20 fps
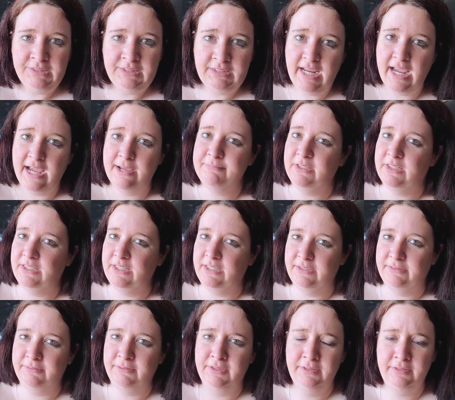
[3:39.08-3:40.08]
I'm
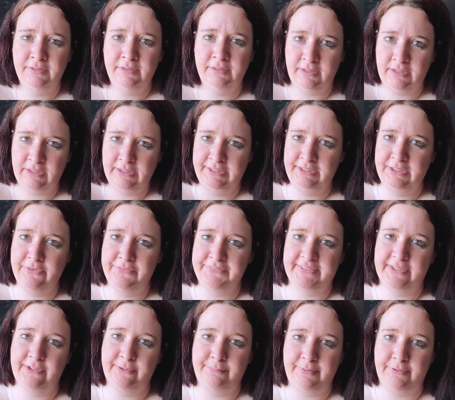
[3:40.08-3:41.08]
gonna clean those
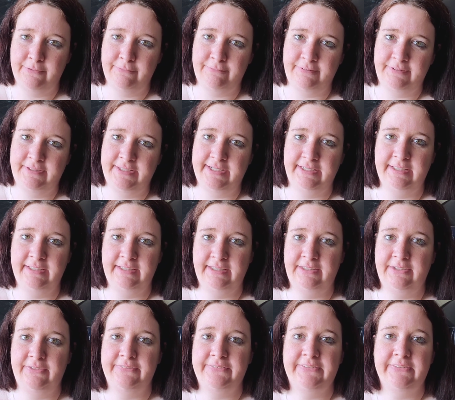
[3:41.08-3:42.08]
up. Hopefully I can
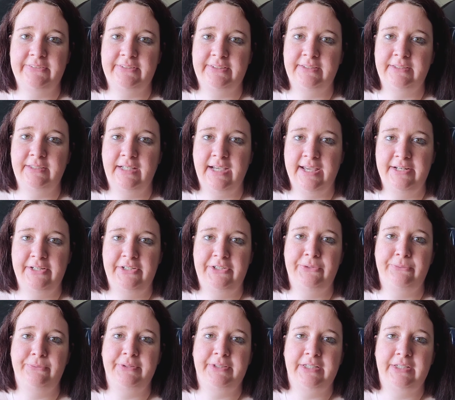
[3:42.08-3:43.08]
get those looking kind of
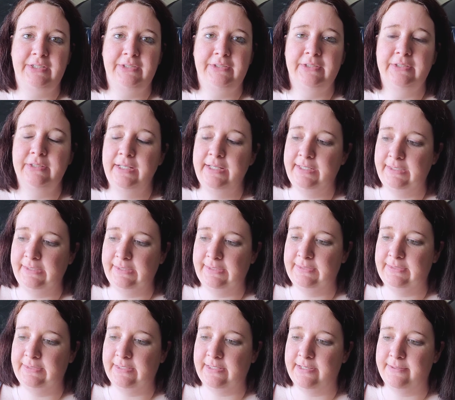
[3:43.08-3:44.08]
new again.
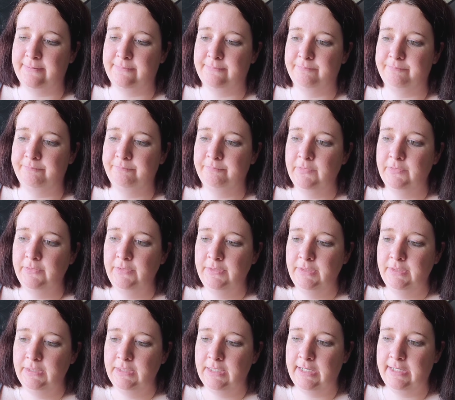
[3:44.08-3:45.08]
And
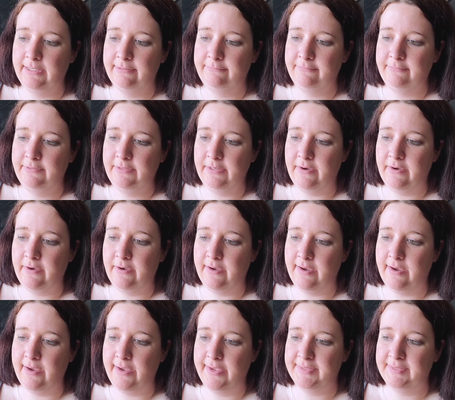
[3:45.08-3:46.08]
I've
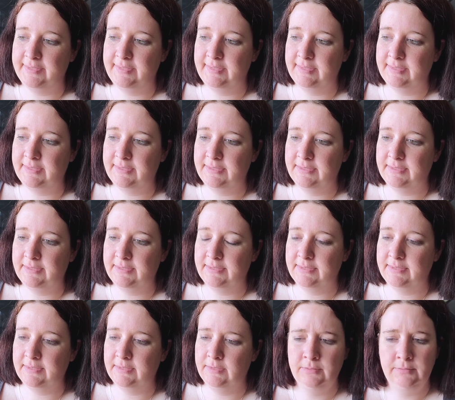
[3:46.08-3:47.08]

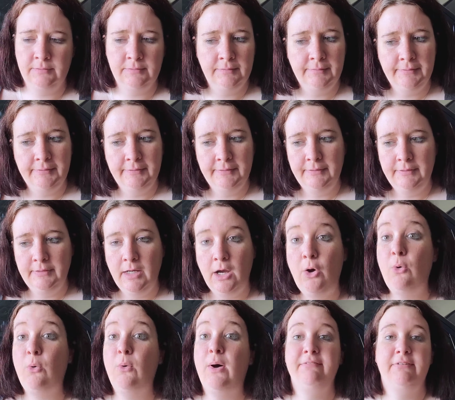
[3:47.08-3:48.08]
got
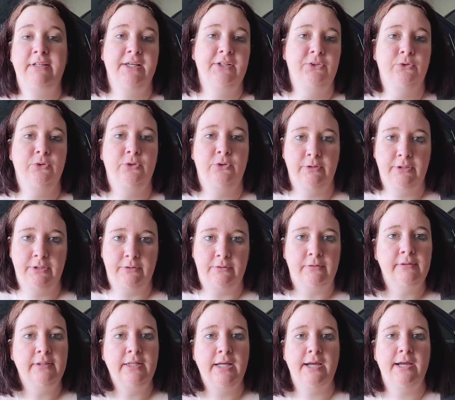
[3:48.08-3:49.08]
a new
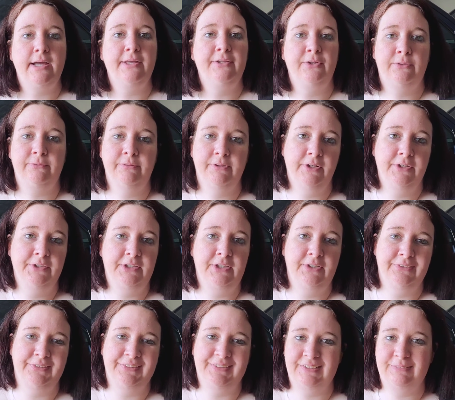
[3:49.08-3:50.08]
grill. The grill on
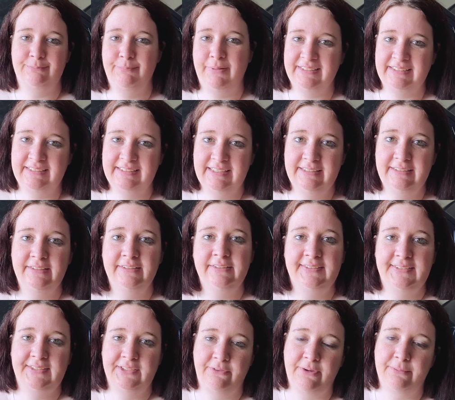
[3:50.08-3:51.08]
here is busted,
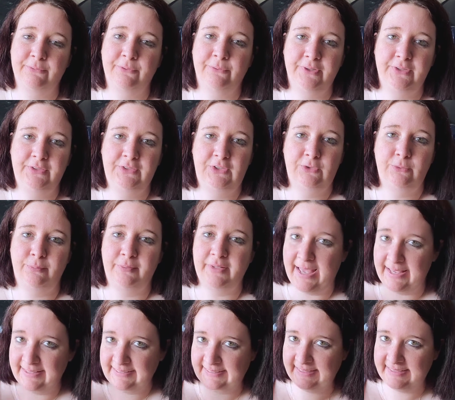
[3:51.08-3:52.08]
so I'm going to
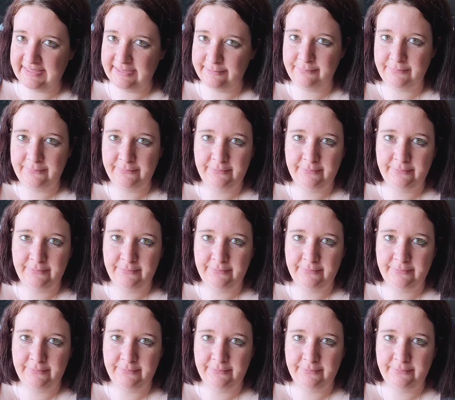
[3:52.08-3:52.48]
plasti dip